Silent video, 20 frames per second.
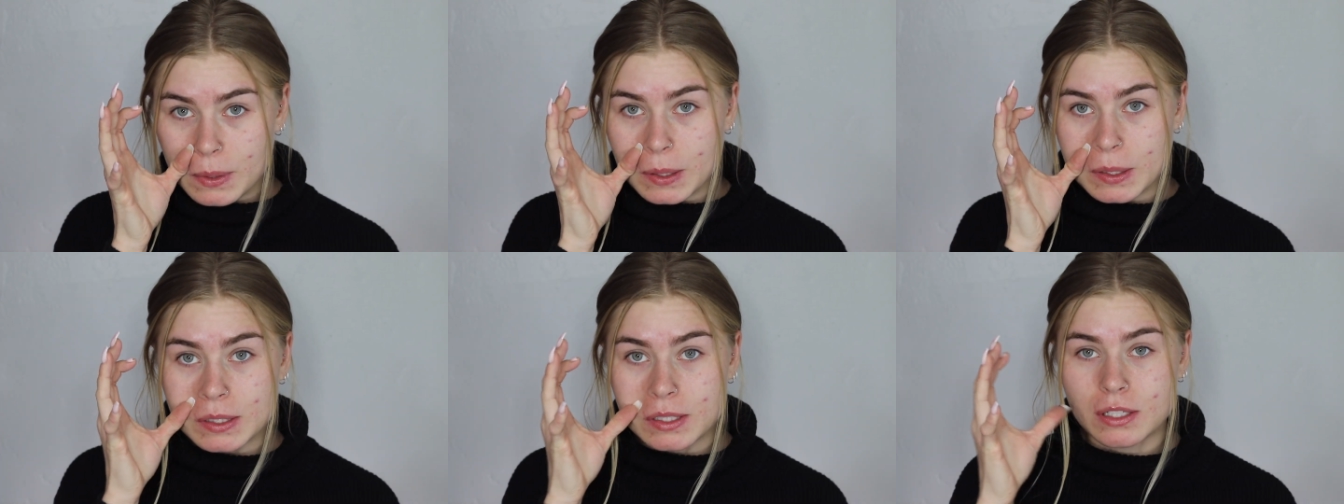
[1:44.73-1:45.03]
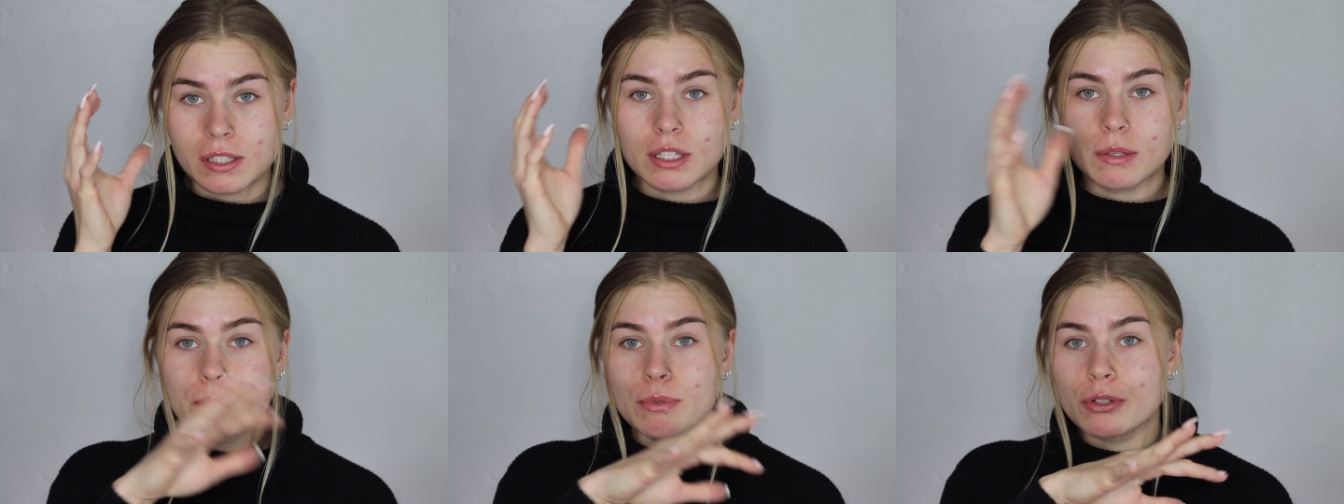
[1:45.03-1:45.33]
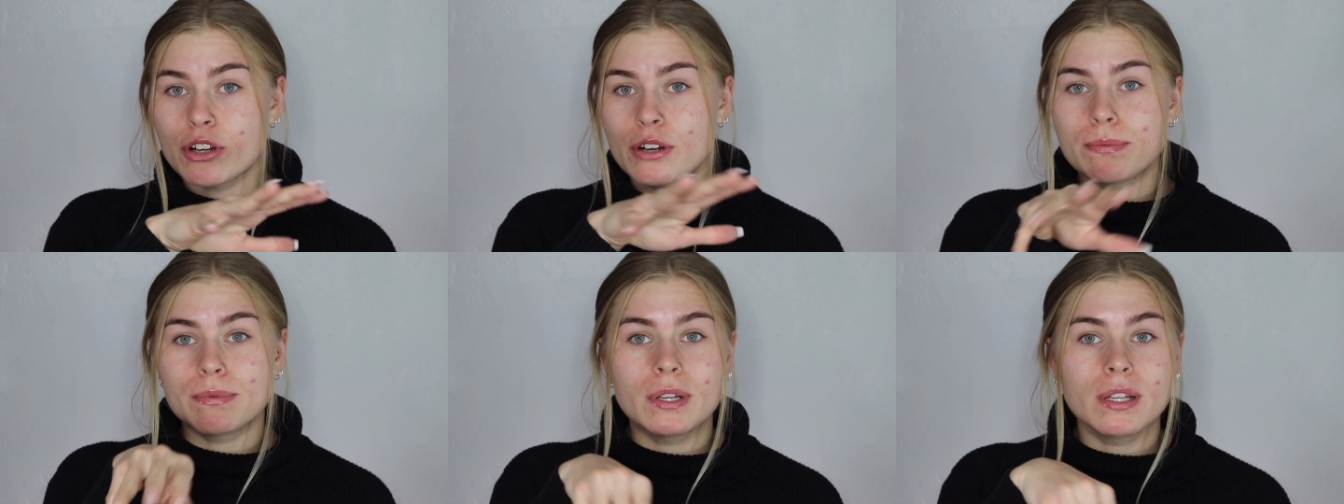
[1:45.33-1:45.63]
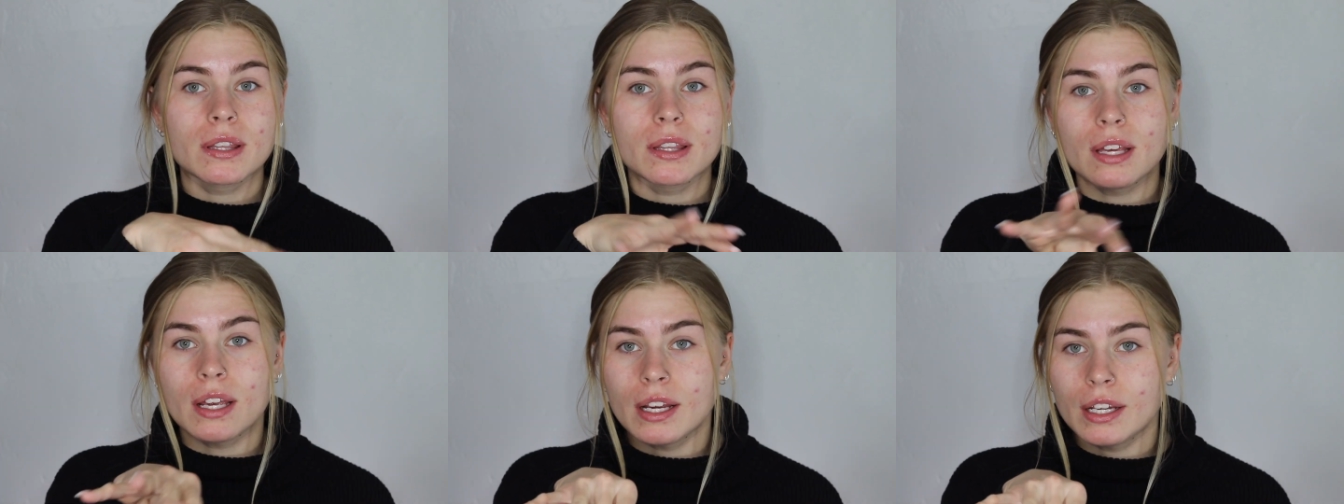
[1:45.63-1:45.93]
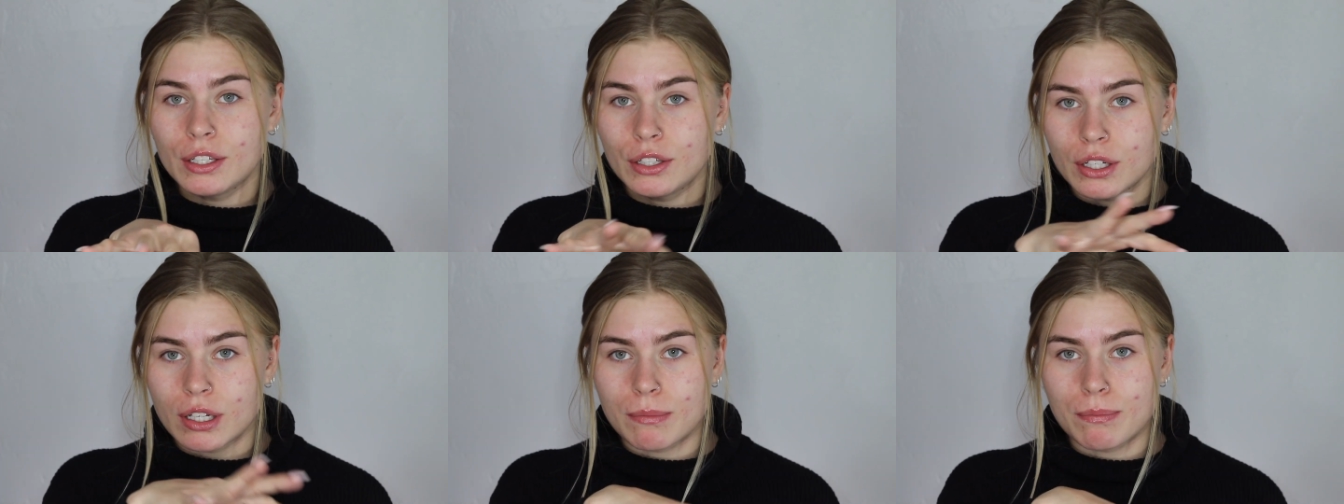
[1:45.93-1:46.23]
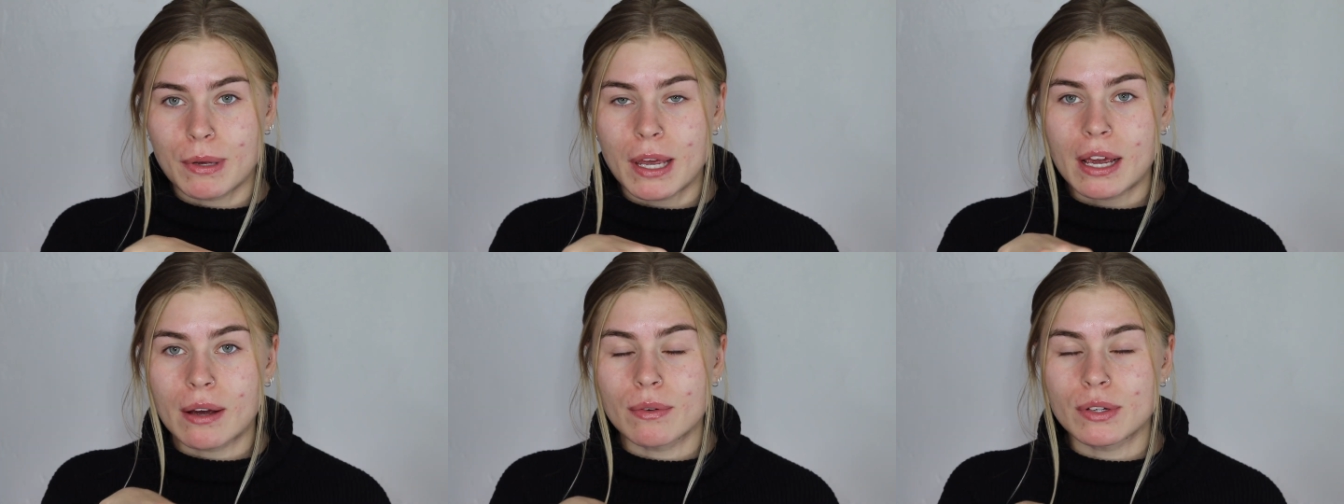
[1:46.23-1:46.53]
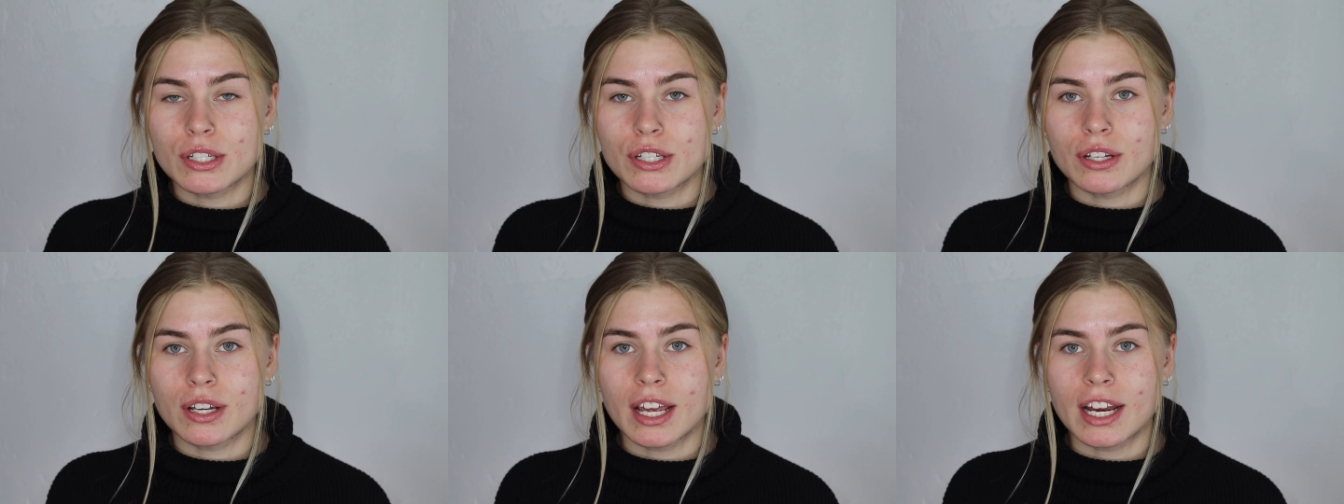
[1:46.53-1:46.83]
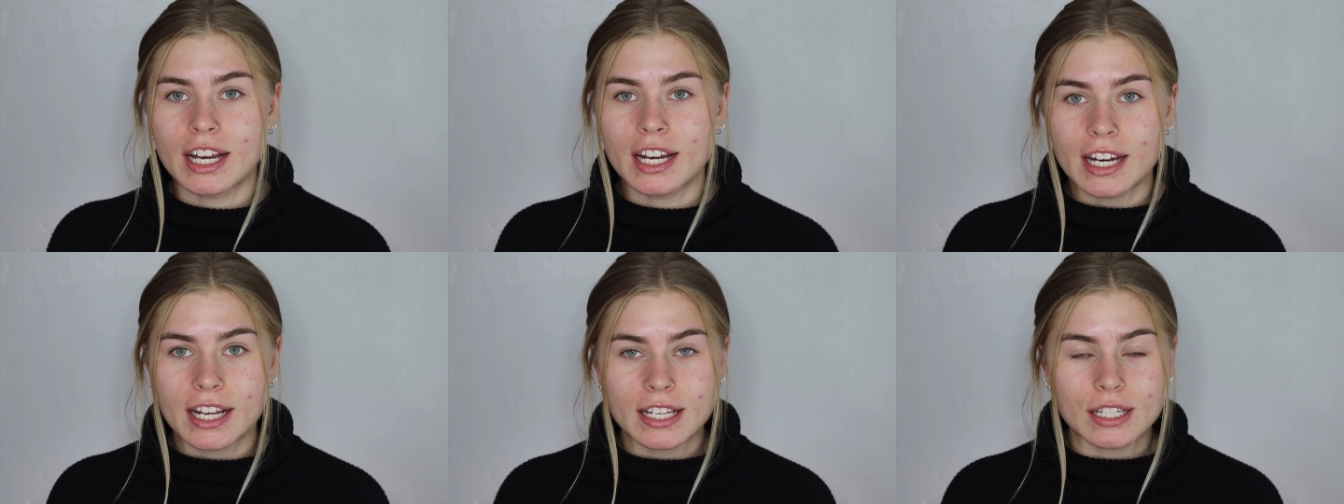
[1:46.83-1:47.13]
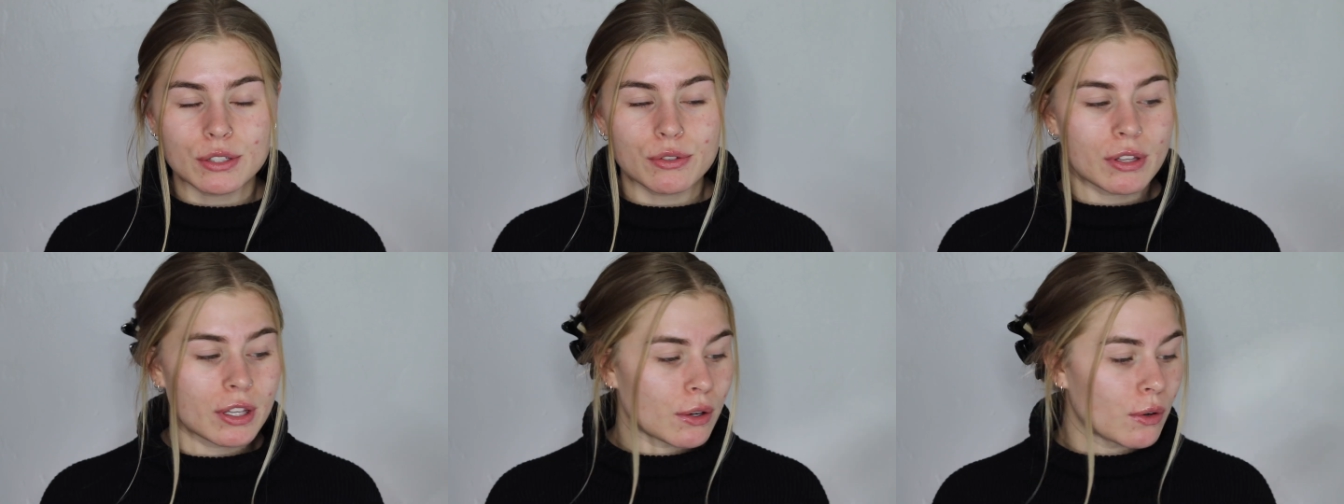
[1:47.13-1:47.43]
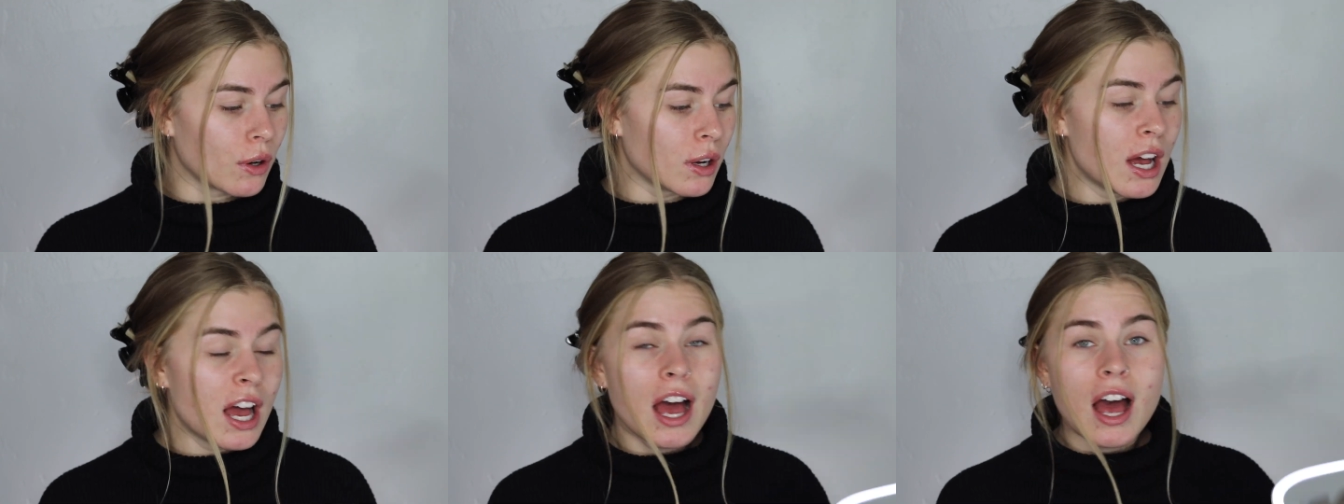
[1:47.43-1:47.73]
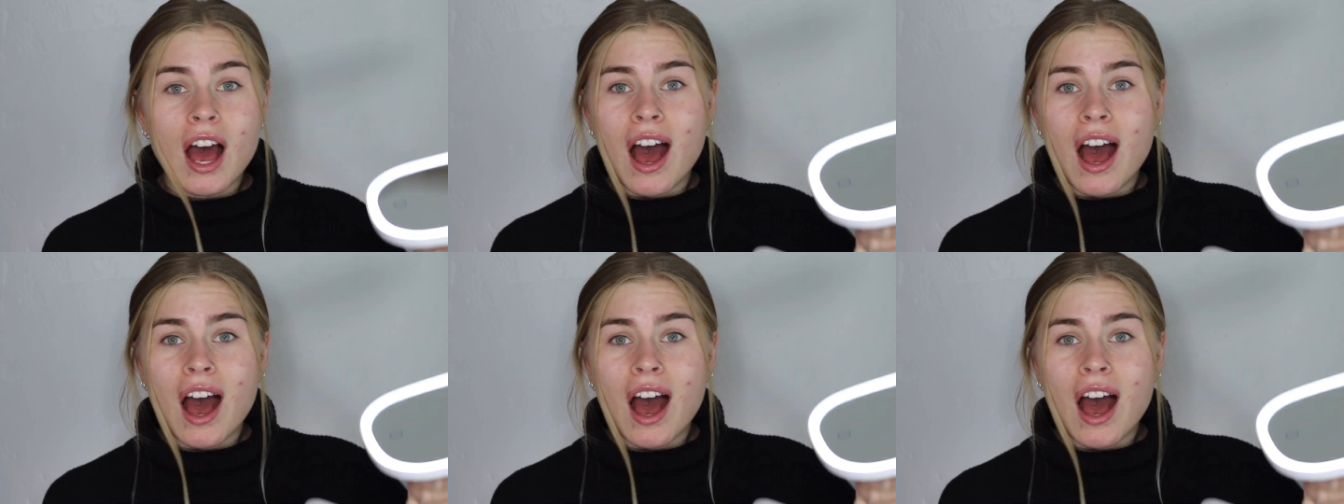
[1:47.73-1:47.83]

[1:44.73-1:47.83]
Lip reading: it's a subscription thing. You can pick what you get in it. It's really cool.